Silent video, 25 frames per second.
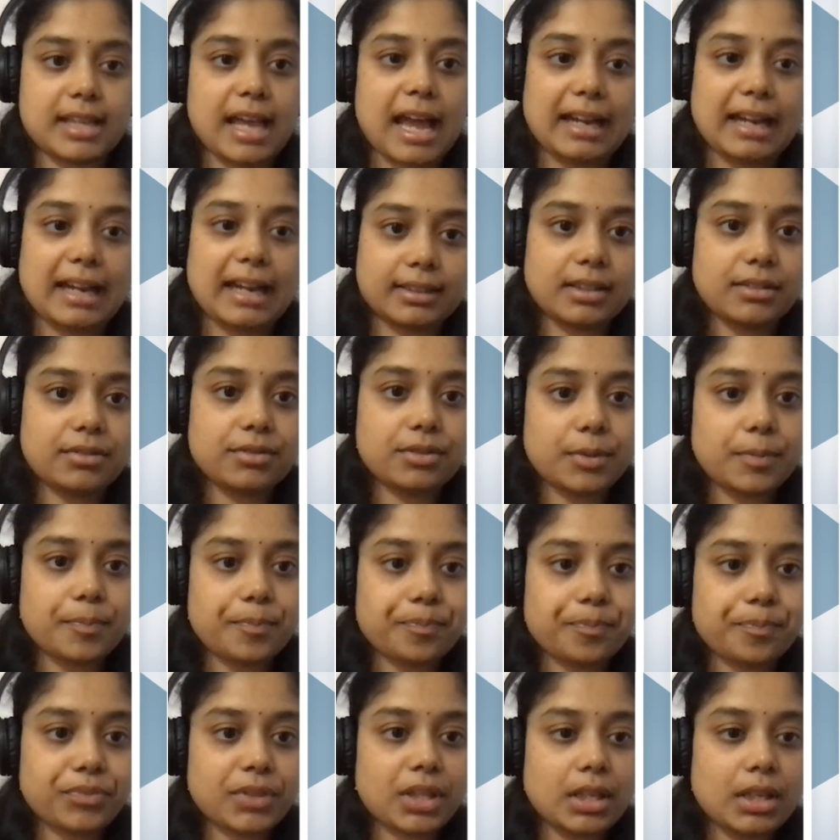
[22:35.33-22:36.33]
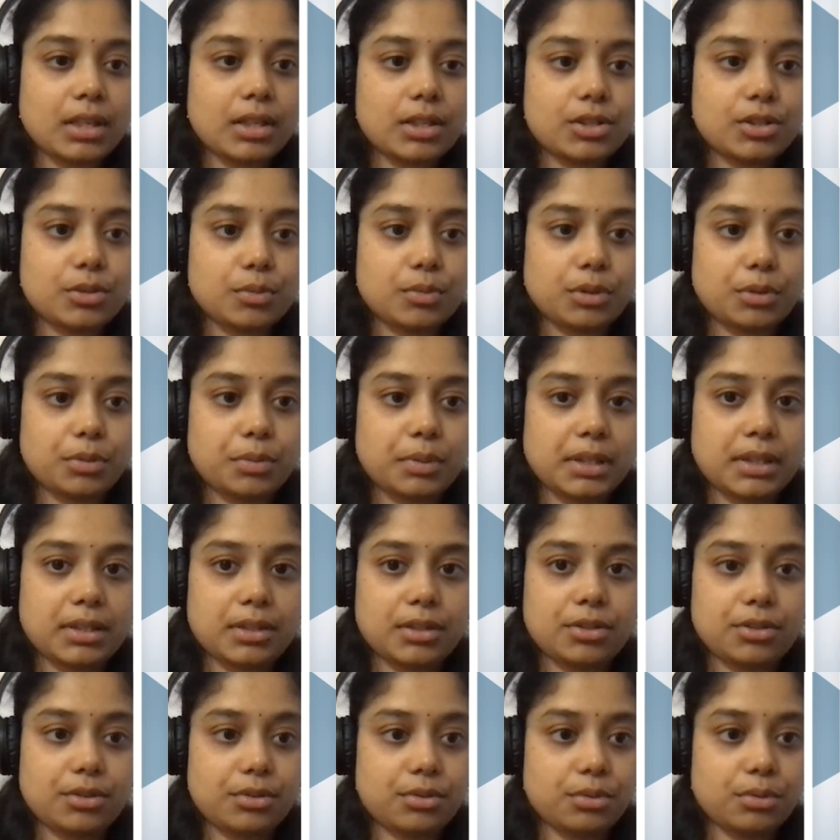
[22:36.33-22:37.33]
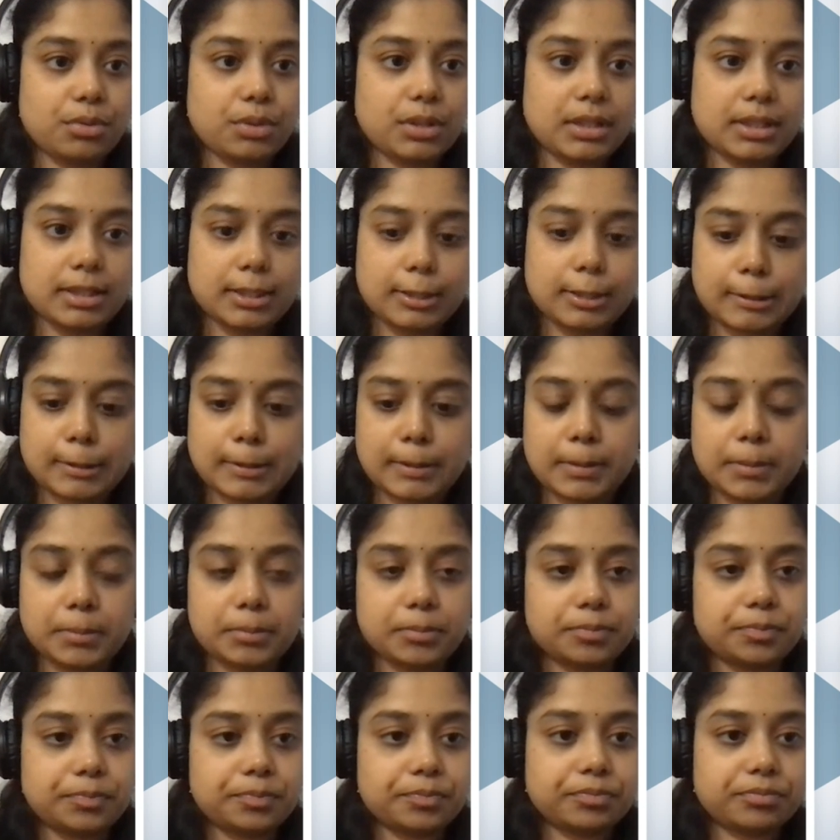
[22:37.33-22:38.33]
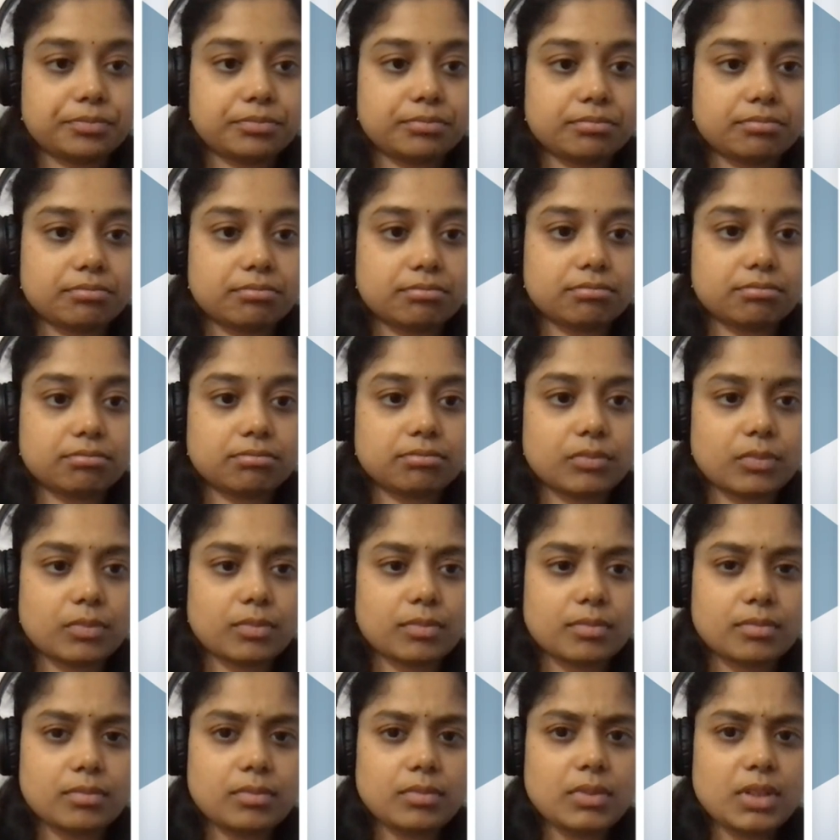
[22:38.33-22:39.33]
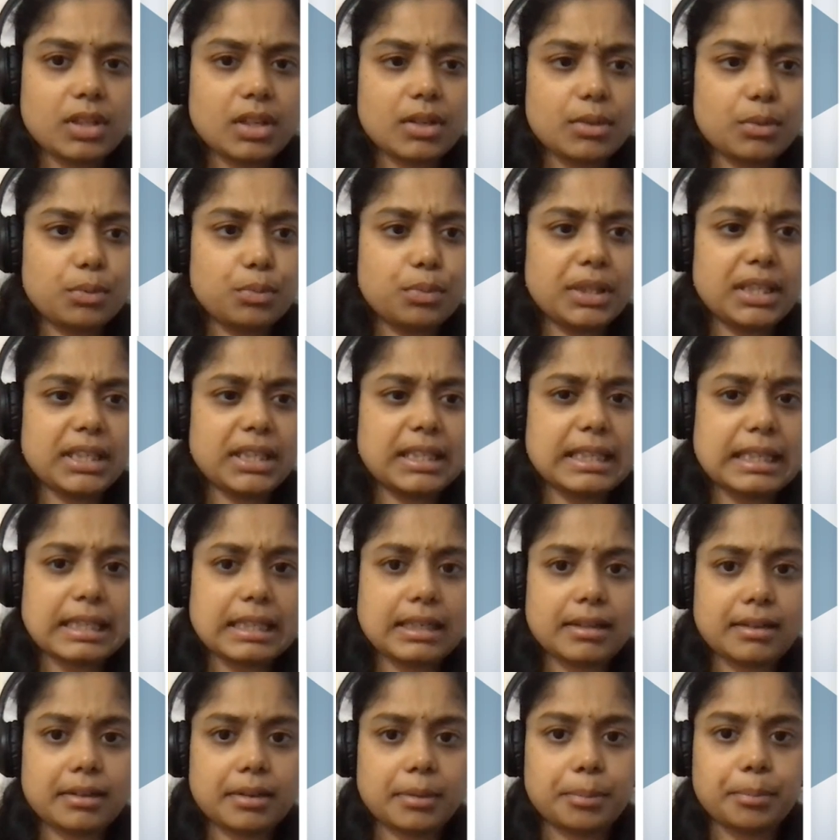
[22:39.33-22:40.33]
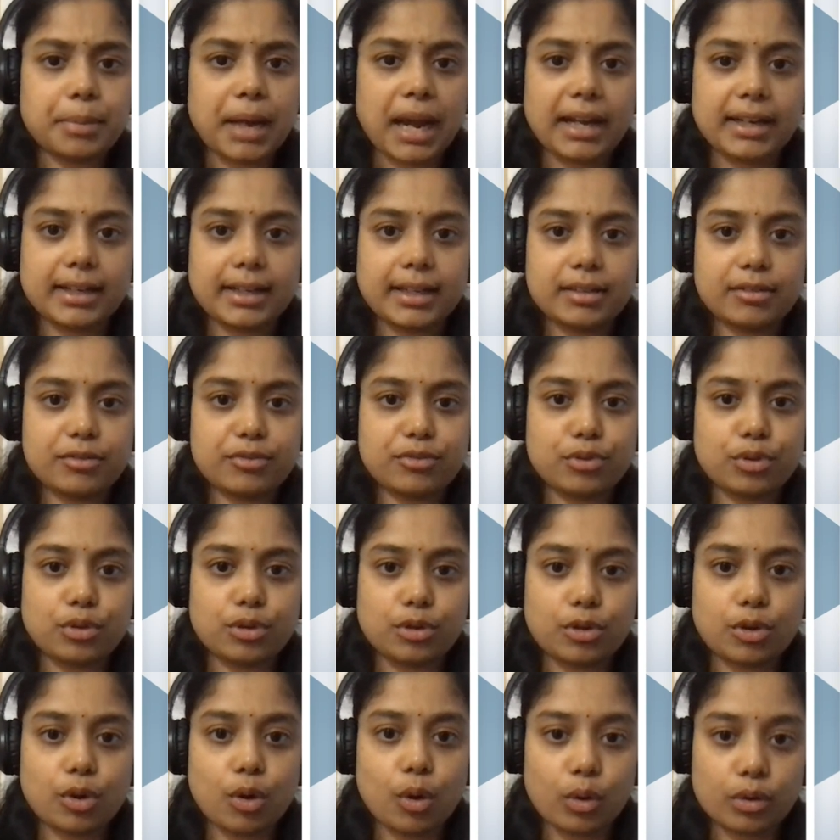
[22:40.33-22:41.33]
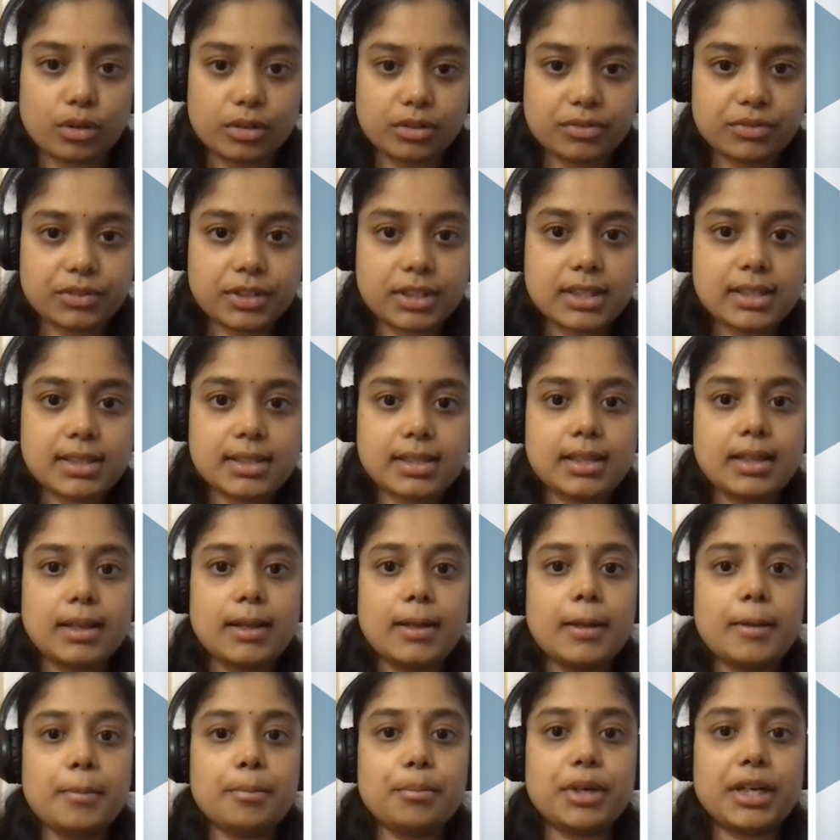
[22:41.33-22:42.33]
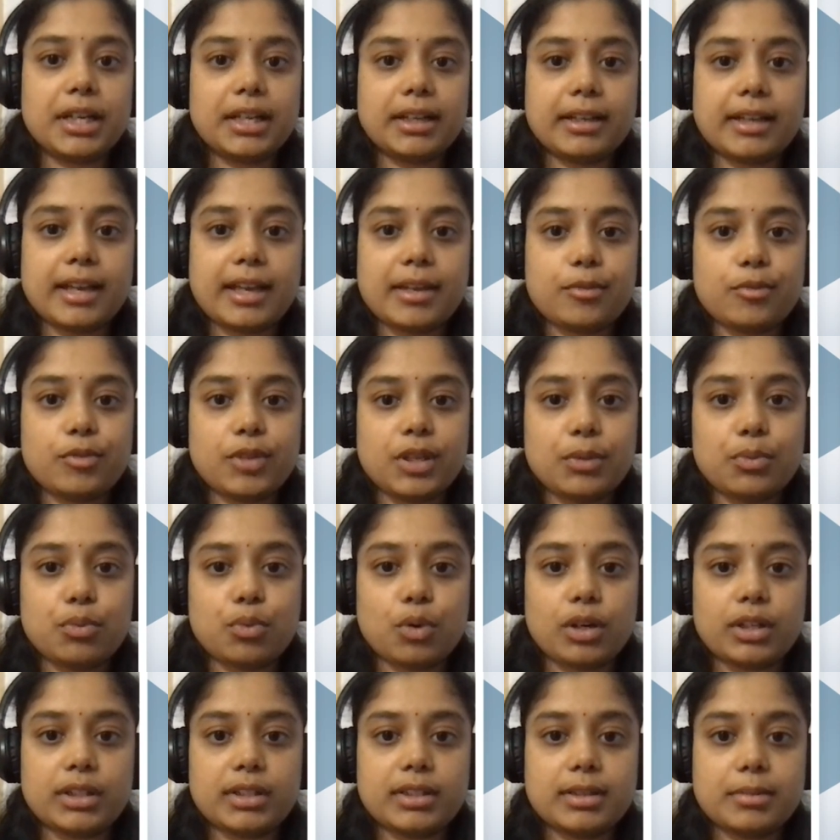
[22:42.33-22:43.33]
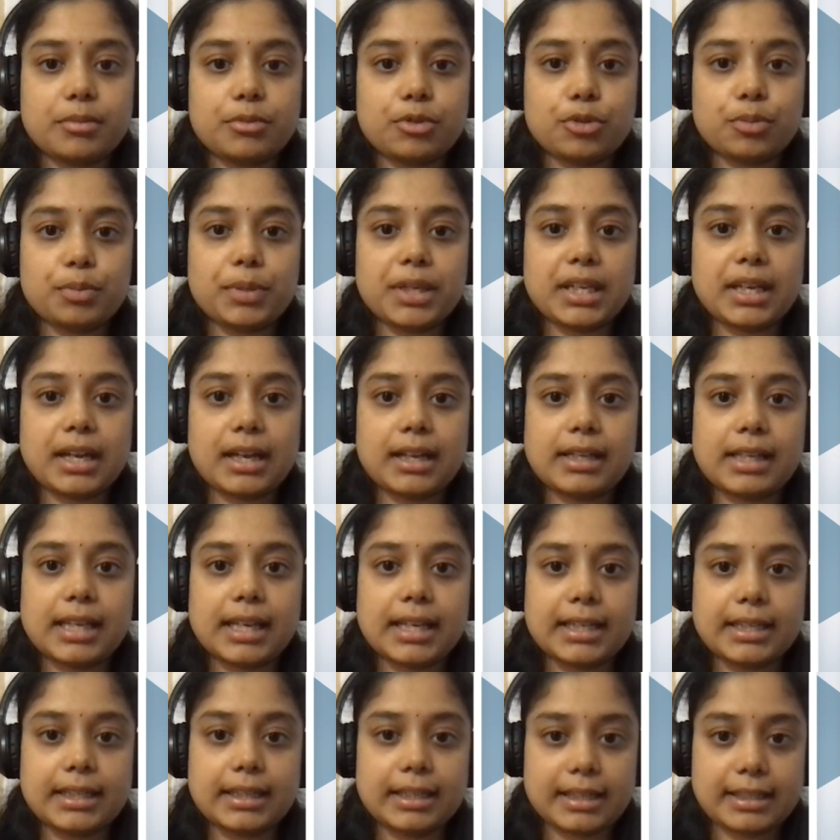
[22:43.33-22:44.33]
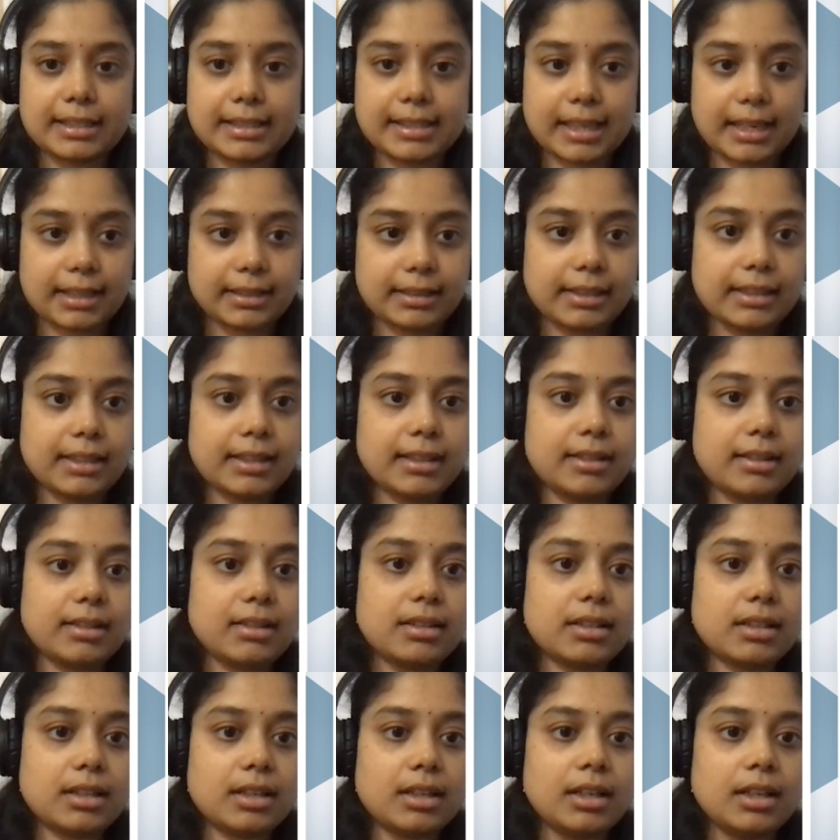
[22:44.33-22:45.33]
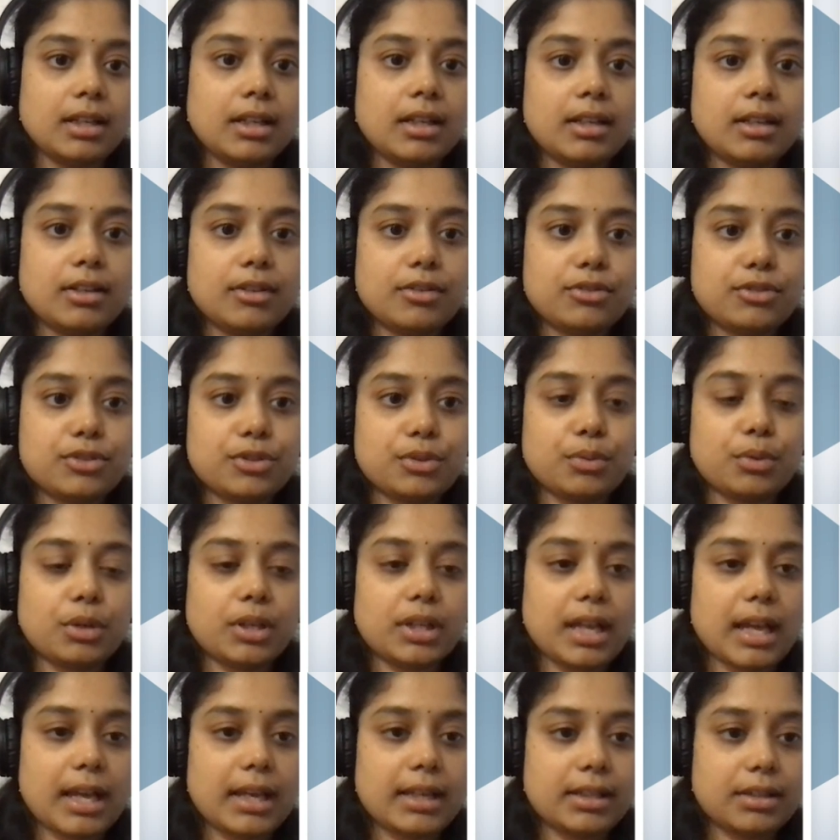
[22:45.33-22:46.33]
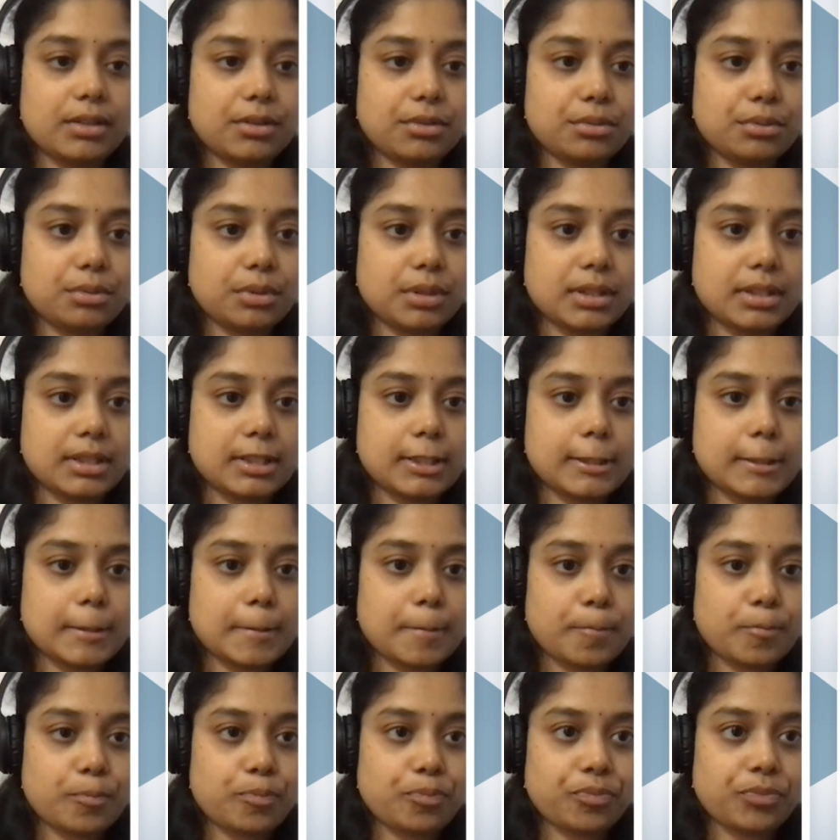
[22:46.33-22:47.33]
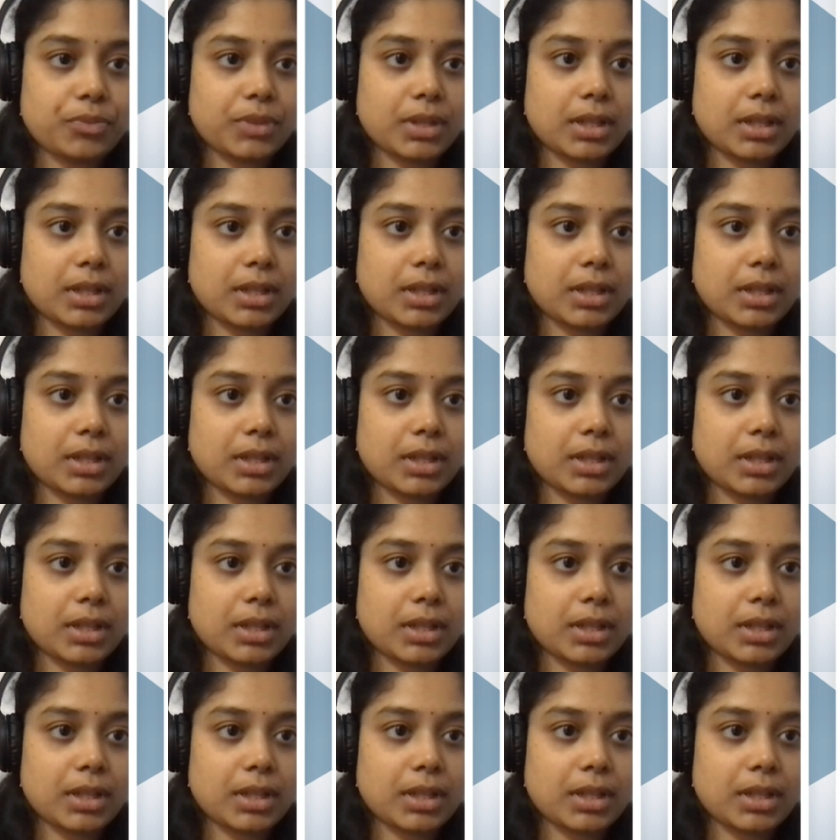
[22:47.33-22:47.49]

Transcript: when it's active. So what we do is we need a padding for all of this, but again, we want them to be aligned exactly here. So what I do is